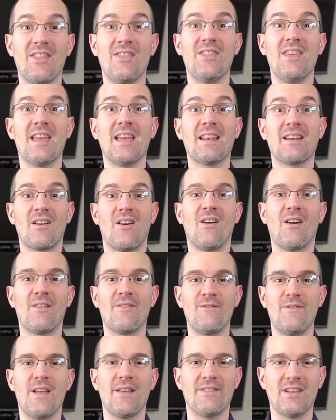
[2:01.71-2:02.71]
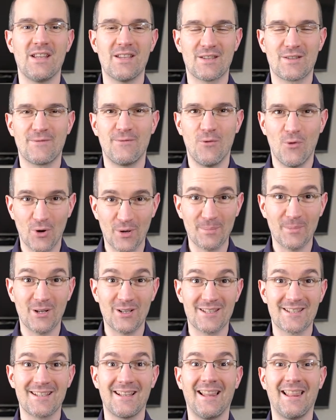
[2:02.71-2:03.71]
there are various
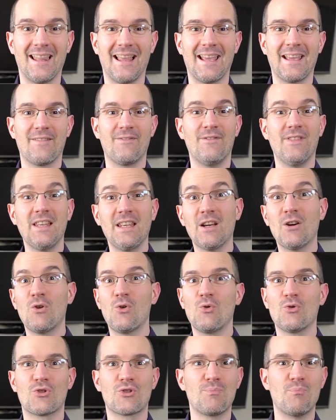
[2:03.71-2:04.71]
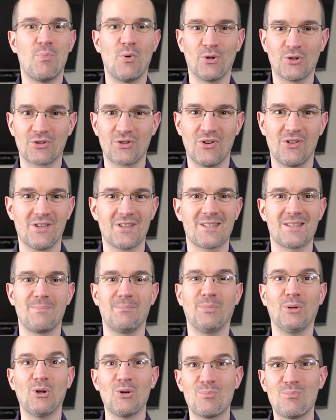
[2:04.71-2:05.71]
formats like videos, podcasts,
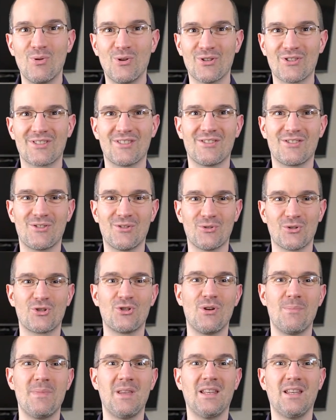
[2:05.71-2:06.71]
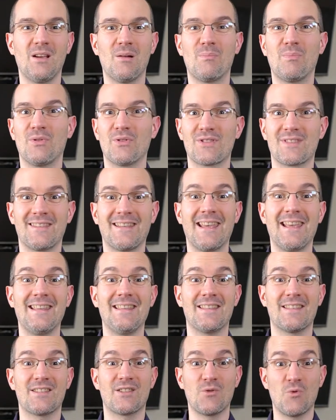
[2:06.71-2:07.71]
blog posts, social media posts, and
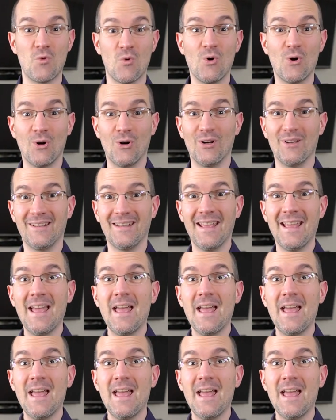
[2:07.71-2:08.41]
so on.